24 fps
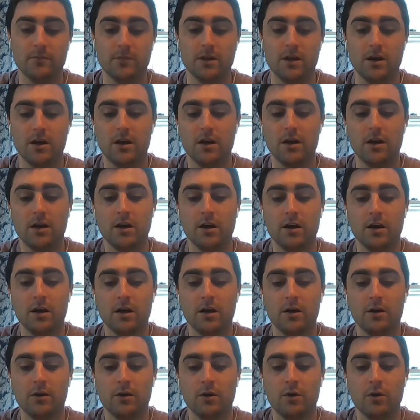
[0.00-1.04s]

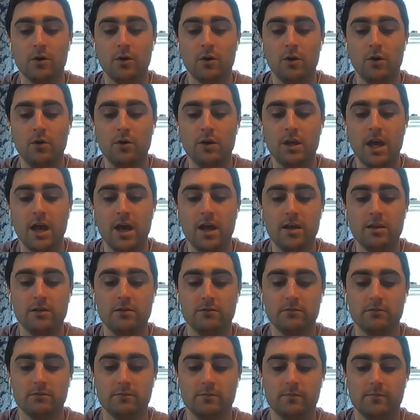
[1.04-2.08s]
Okay,
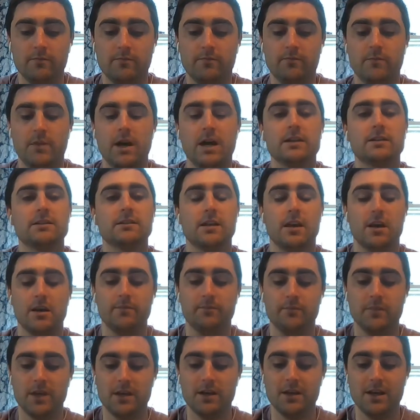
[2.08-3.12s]
I say.
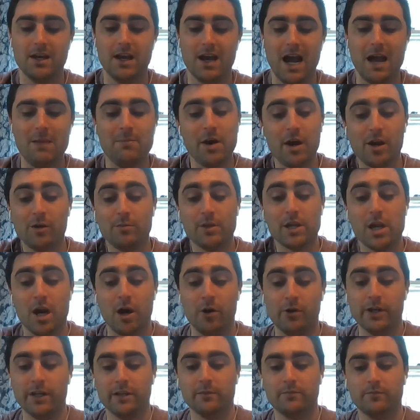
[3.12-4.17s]
"I better be
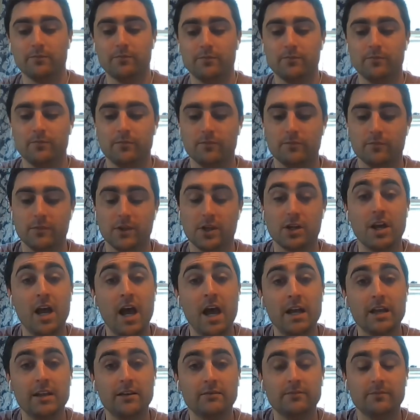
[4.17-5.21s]
going. Good
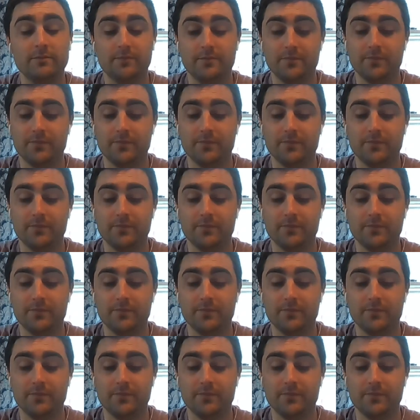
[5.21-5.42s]
night."